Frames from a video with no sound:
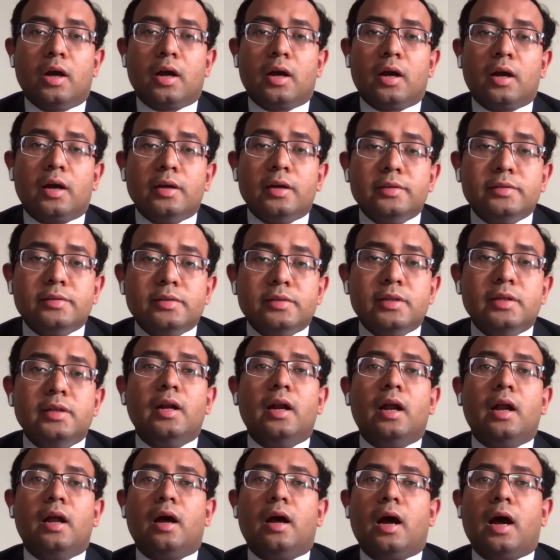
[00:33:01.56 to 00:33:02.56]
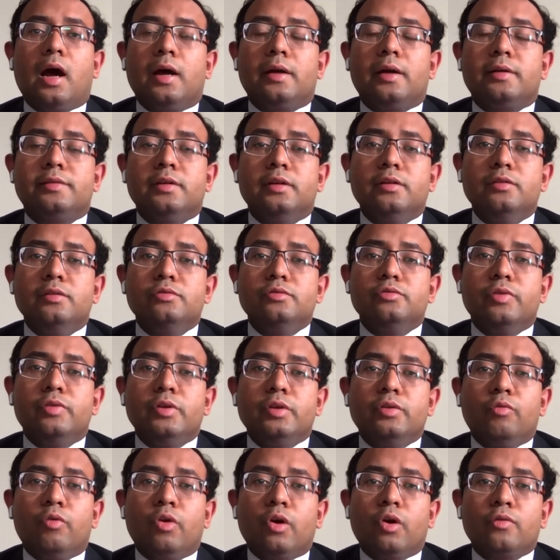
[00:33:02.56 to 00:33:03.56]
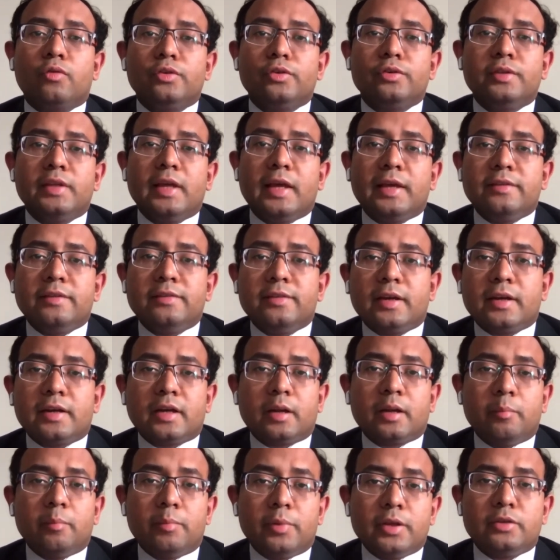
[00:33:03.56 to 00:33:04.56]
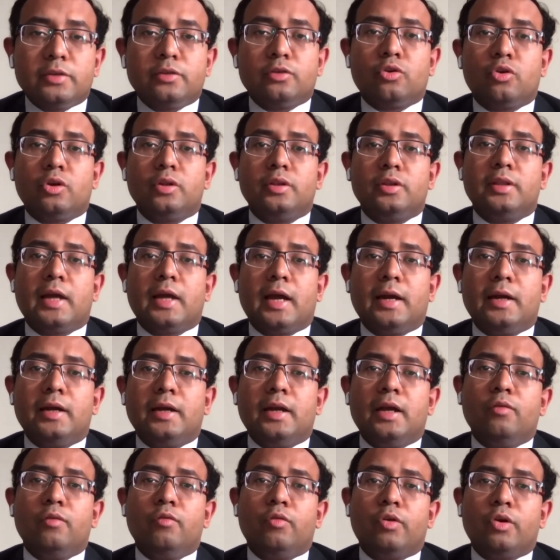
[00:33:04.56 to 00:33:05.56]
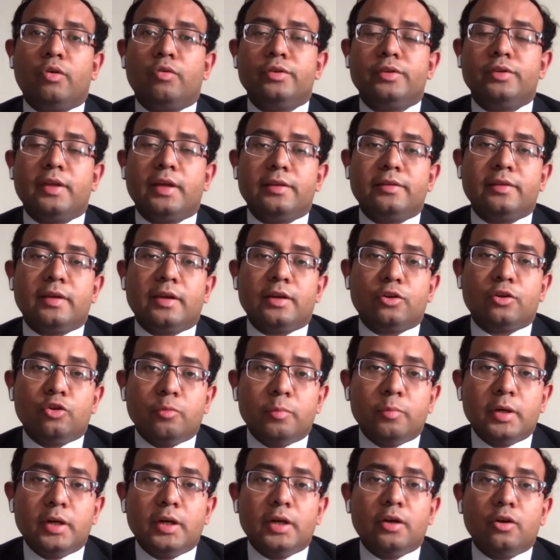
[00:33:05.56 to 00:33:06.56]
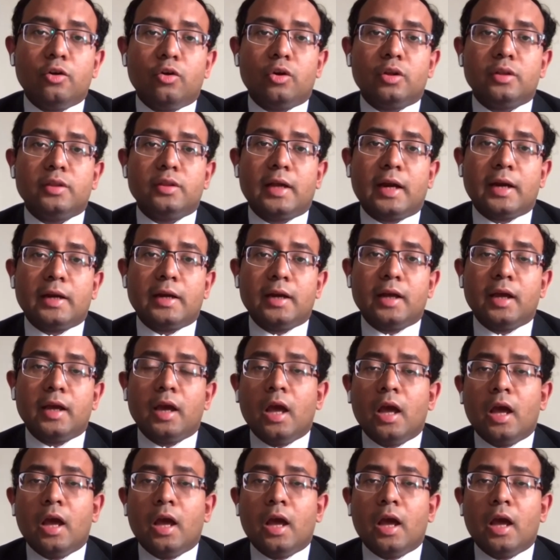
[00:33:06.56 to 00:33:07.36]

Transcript: concern ourselves with what was the exact temperature on that day, what was the exact humidity on that day.